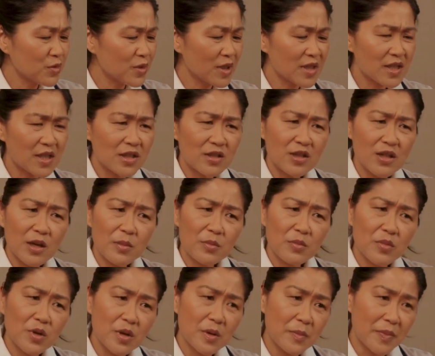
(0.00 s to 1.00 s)
may
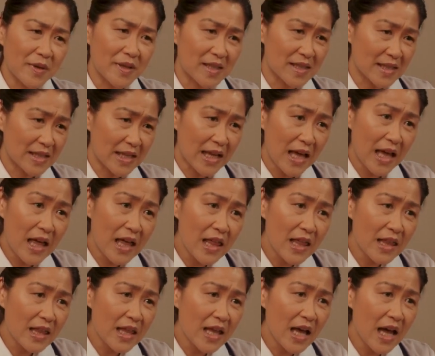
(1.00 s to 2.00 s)
increase the amount
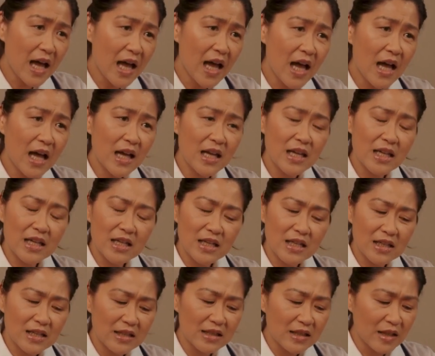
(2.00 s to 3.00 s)
of resistant
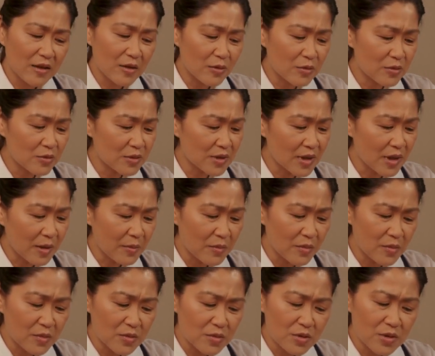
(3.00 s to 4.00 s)
starch even
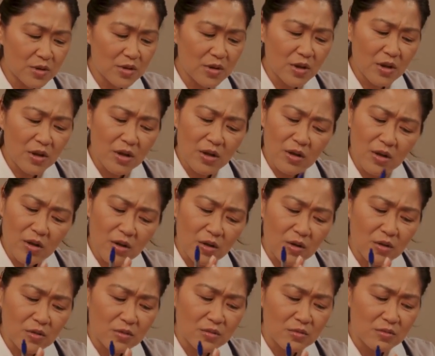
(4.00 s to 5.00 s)
more.
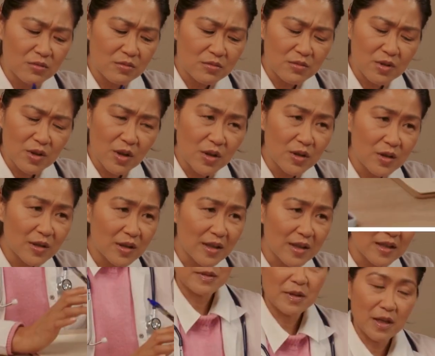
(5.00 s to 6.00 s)
There are
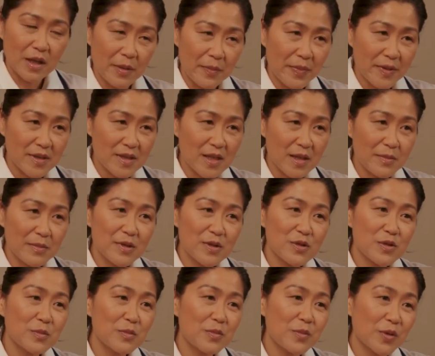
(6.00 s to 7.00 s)
3
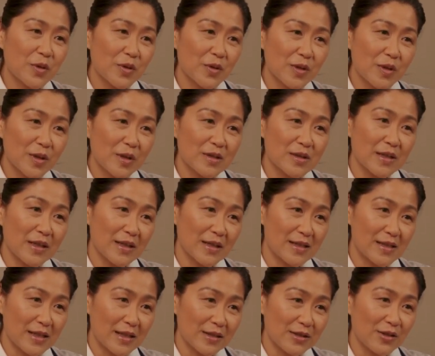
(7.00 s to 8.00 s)
drinks that
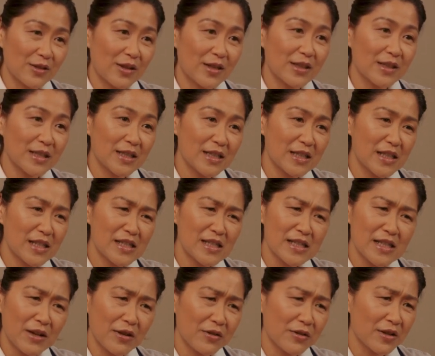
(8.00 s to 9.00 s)
can stop your blood
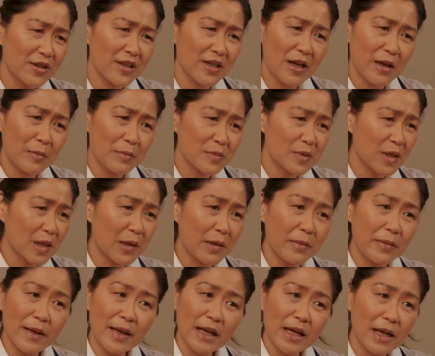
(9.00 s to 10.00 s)
sugar from
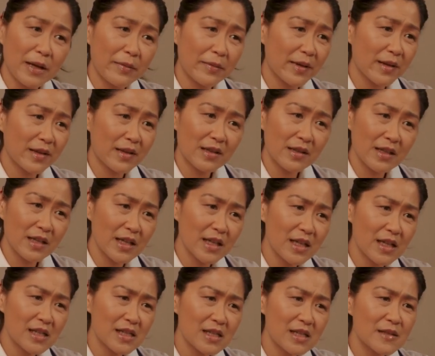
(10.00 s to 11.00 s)
rising
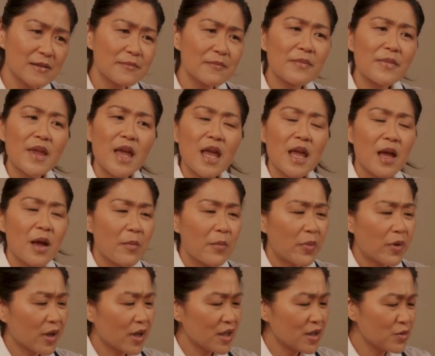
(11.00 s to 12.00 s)
after eating starchy
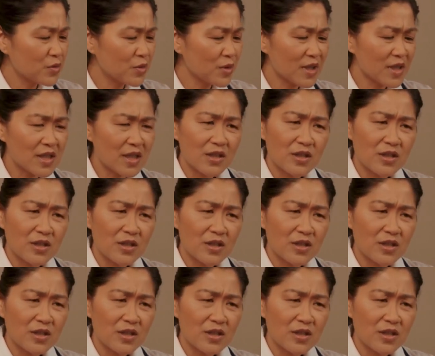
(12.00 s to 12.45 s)
food.